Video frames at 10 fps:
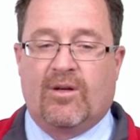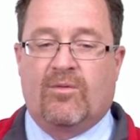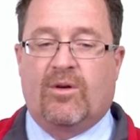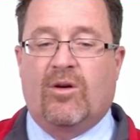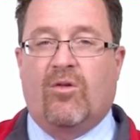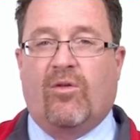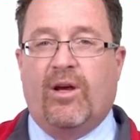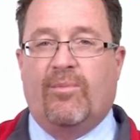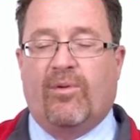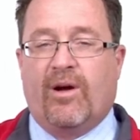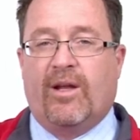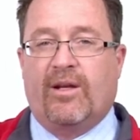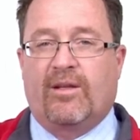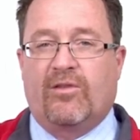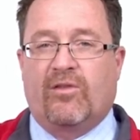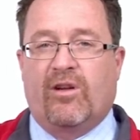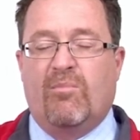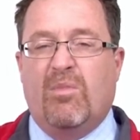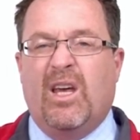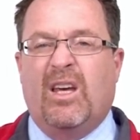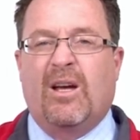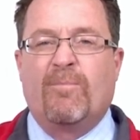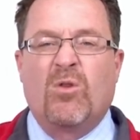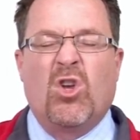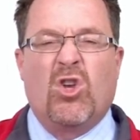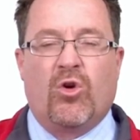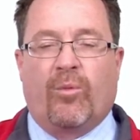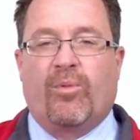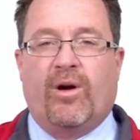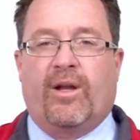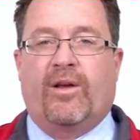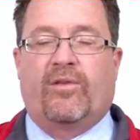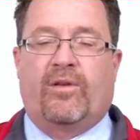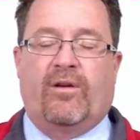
What a great product that's going to make your products